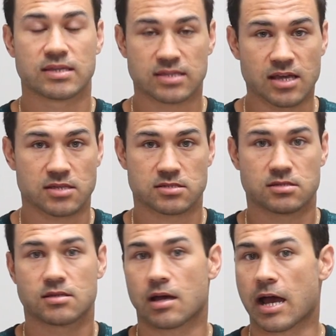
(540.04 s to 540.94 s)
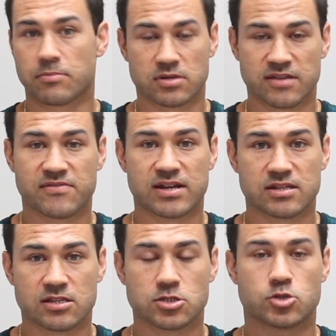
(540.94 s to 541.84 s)
Yes, I believe that it
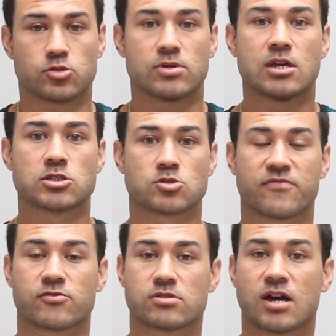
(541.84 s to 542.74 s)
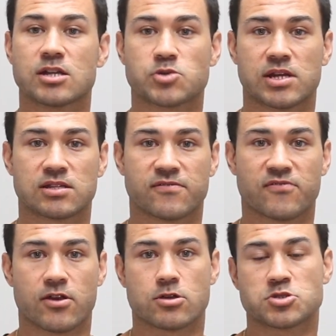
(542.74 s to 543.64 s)
is true. So if you're not training to
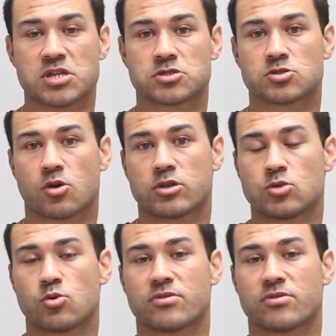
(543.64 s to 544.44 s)
failure, chances are you will